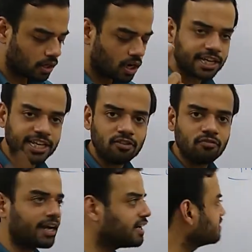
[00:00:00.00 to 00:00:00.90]
Again,
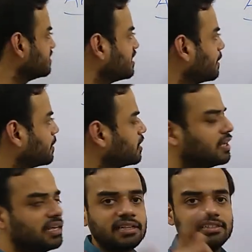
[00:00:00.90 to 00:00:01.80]
why does this
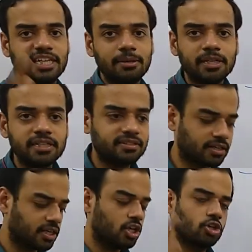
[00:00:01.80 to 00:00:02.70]
happen? Same reason.